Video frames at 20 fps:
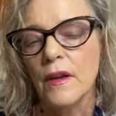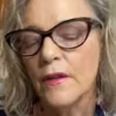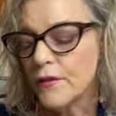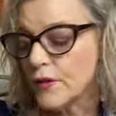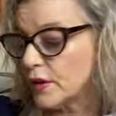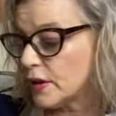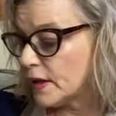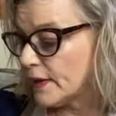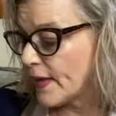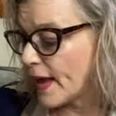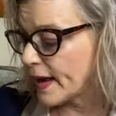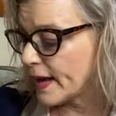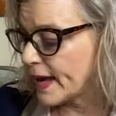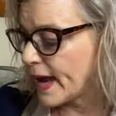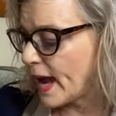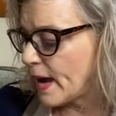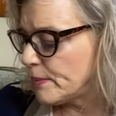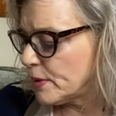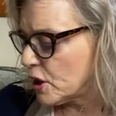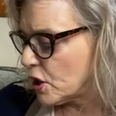Feeling that
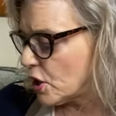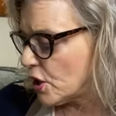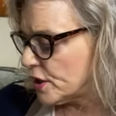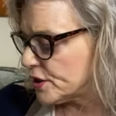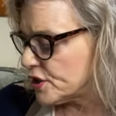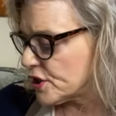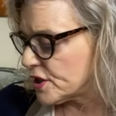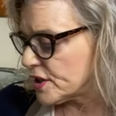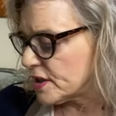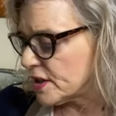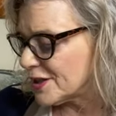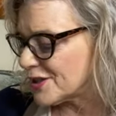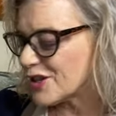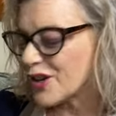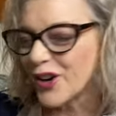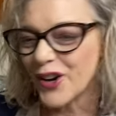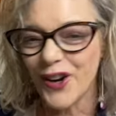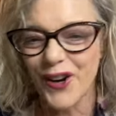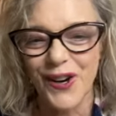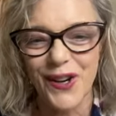Gamma Consciousness,
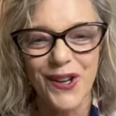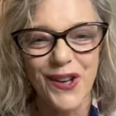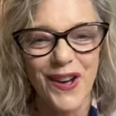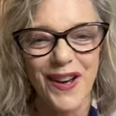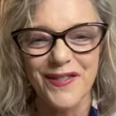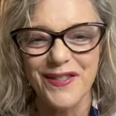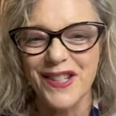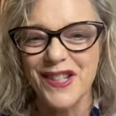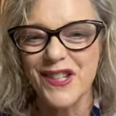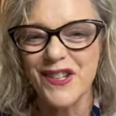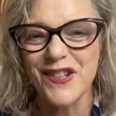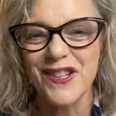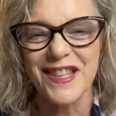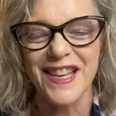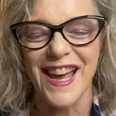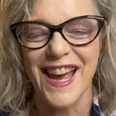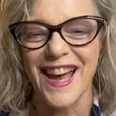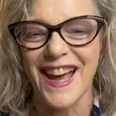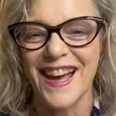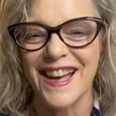all you have to do is
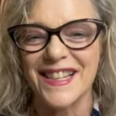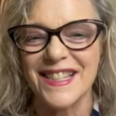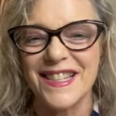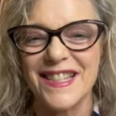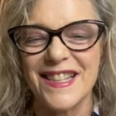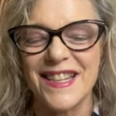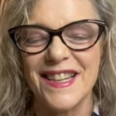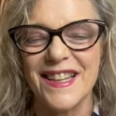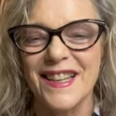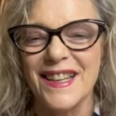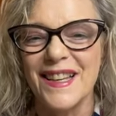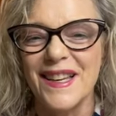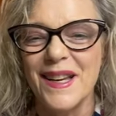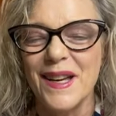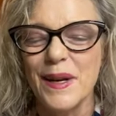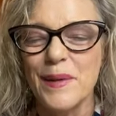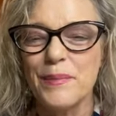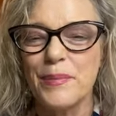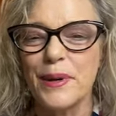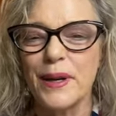ask.
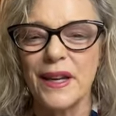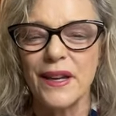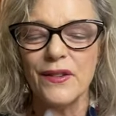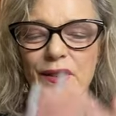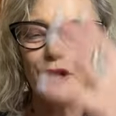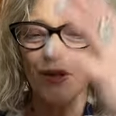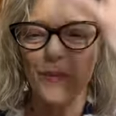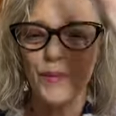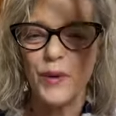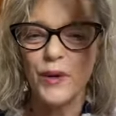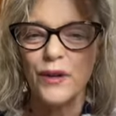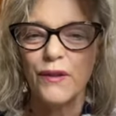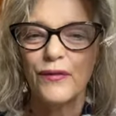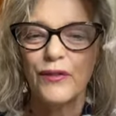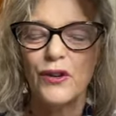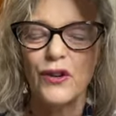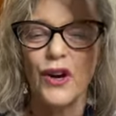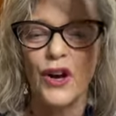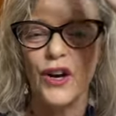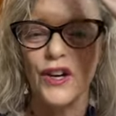Bring in this
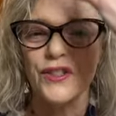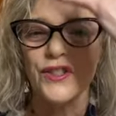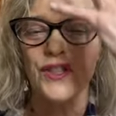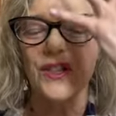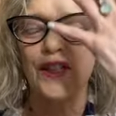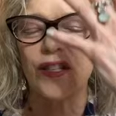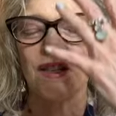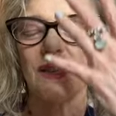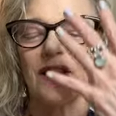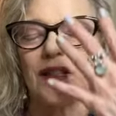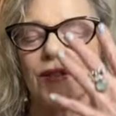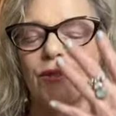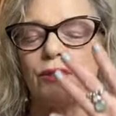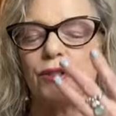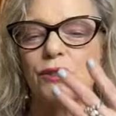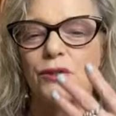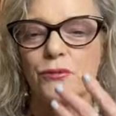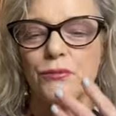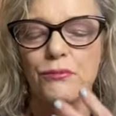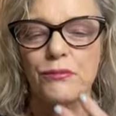beautiful consciousness,
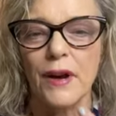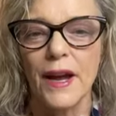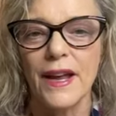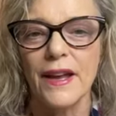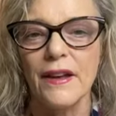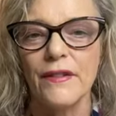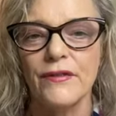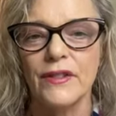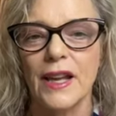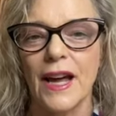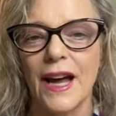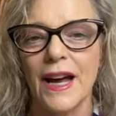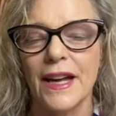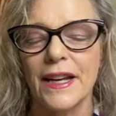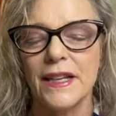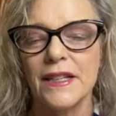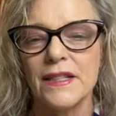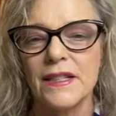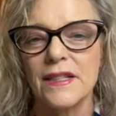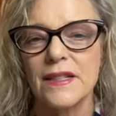this ray of
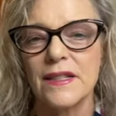light.